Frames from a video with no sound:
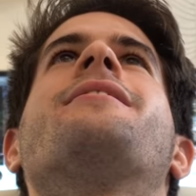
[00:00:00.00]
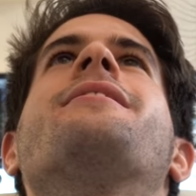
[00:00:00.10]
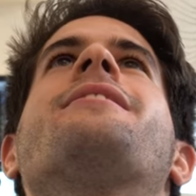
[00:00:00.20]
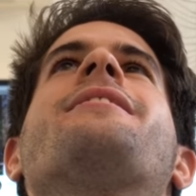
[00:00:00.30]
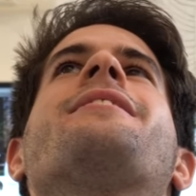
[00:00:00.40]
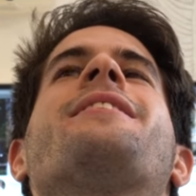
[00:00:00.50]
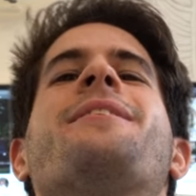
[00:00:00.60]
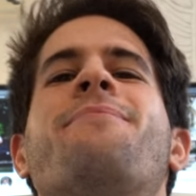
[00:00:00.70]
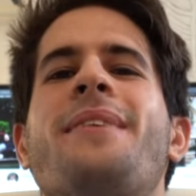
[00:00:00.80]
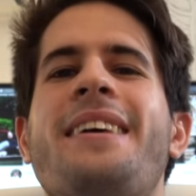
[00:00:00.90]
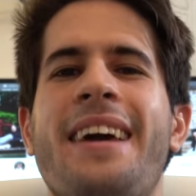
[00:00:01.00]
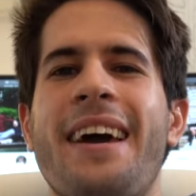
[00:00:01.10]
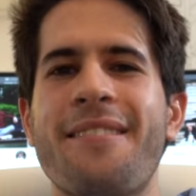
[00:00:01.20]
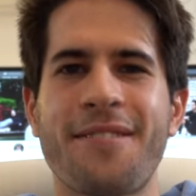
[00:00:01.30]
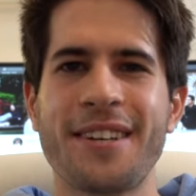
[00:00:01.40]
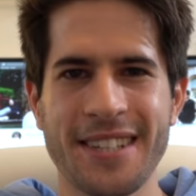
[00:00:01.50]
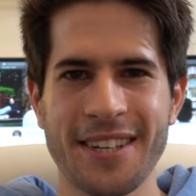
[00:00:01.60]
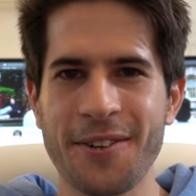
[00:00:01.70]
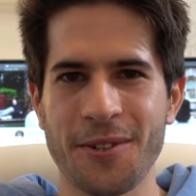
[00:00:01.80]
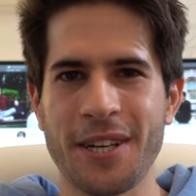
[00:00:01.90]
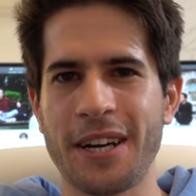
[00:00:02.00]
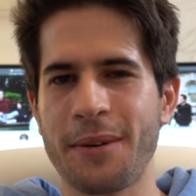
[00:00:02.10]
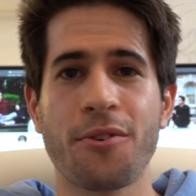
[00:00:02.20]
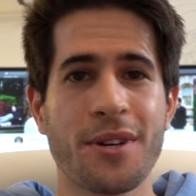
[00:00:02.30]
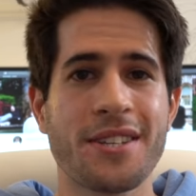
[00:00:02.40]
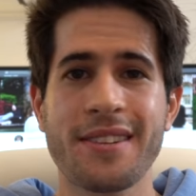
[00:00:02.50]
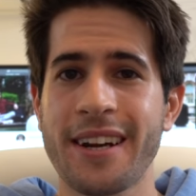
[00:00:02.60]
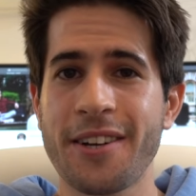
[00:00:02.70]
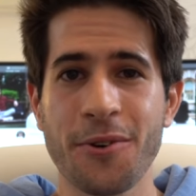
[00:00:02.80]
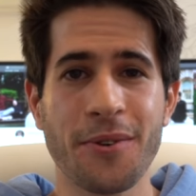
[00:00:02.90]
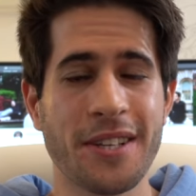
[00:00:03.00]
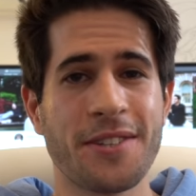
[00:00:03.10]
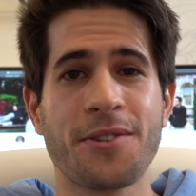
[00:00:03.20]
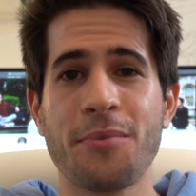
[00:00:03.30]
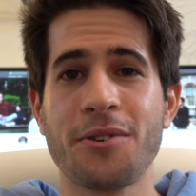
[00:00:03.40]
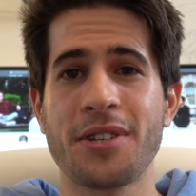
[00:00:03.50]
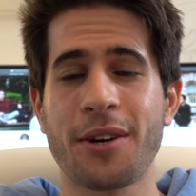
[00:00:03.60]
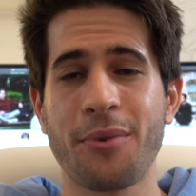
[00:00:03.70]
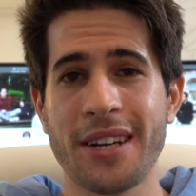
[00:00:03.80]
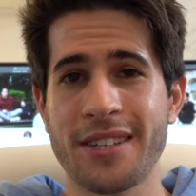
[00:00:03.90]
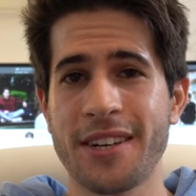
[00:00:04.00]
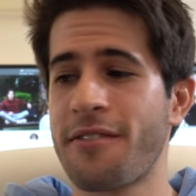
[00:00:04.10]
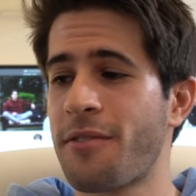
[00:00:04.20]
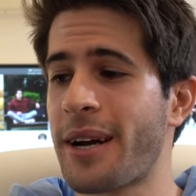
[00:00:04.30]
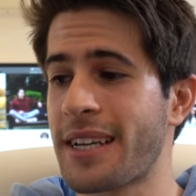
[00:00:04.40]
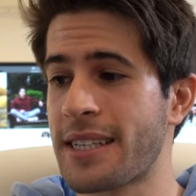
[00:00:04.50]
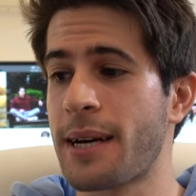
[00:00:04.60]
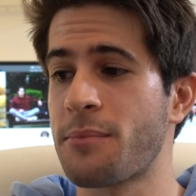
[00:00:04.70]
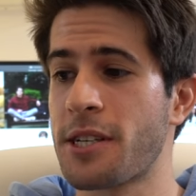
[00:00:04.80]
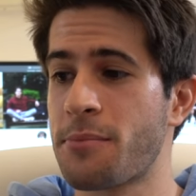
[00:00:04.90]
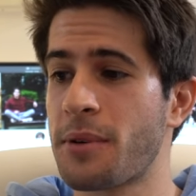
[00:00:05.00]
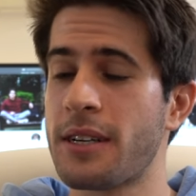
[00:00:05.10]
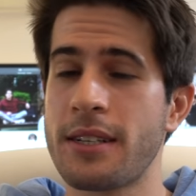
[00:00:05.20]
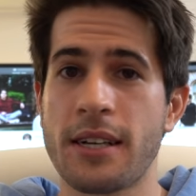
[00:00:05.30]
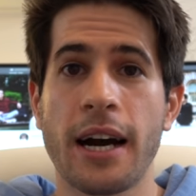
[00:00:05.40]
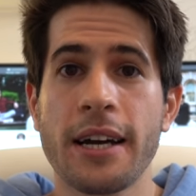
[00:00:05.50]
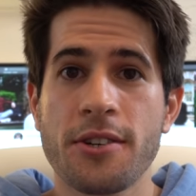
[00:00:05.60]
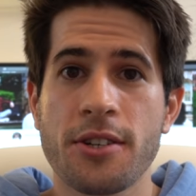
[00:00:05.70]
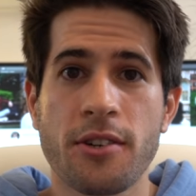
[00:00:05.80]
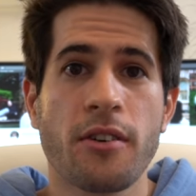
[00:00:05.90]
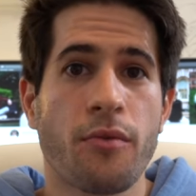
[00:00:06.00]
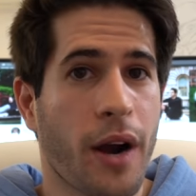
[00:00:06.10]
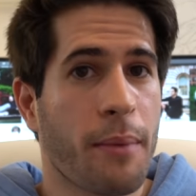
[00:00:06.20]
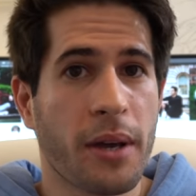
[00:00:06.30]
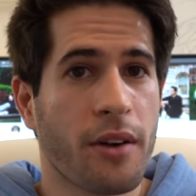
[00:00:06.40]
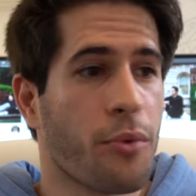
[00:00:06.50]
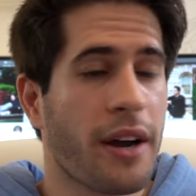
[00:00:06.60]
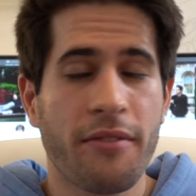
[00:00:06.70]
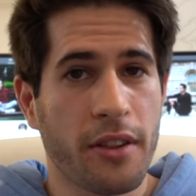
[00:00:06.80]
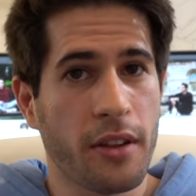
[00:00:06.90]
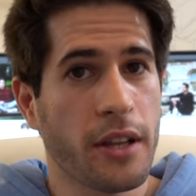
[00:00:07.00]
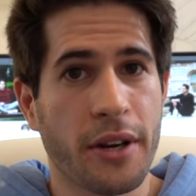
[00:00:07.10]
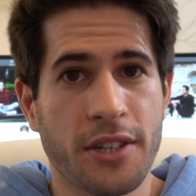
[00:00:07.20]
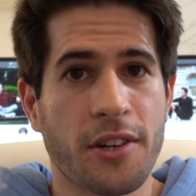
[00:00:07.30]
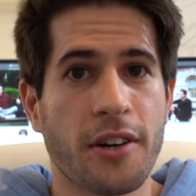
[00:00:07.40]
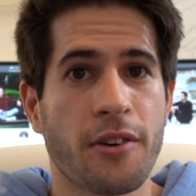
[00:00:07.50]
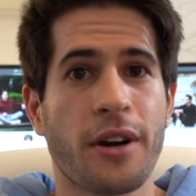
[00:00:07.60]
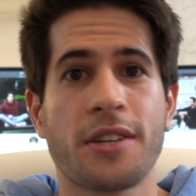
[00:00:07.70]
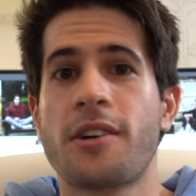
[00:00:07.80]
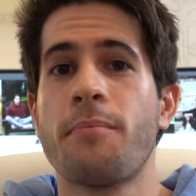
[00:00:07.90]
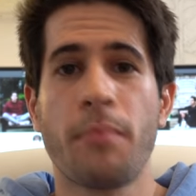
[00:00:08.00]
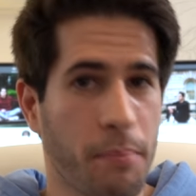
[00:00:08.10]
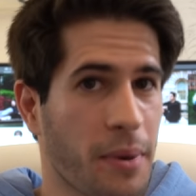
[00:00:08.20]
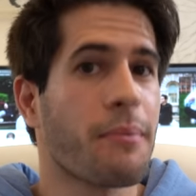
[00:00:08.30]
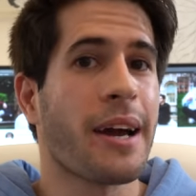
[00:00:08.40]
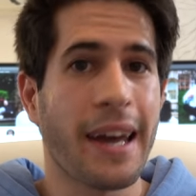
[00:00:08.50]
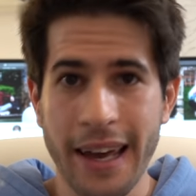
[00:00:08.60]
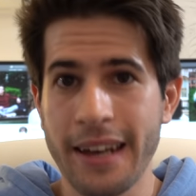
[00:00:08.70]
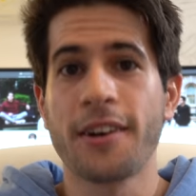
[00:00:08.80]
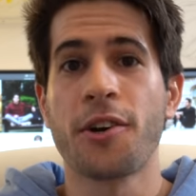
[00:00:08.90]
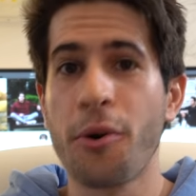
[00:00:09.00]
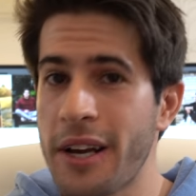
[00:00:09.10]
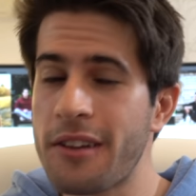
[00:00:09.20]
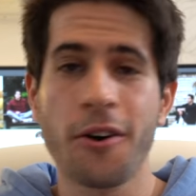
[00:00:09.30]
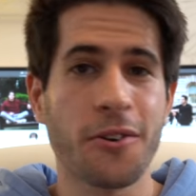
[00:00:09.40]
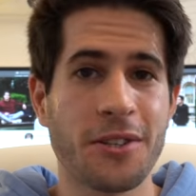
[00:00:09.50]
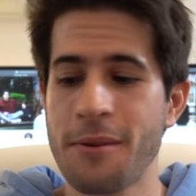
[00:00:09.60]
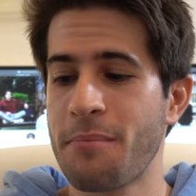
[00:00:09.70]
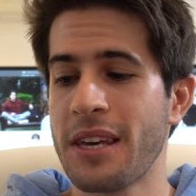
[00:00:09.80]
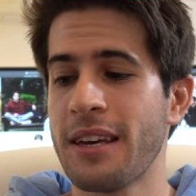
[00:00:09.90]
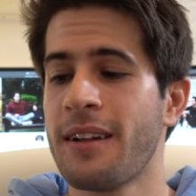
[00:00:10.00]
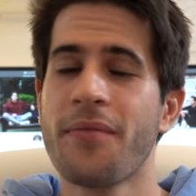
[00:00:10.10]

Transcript: Uh, me every single time. The reason that I don't listen to music when I study for my exams is because I just start rapping whatever the lyrics are or I start bumping my head and going along to the beat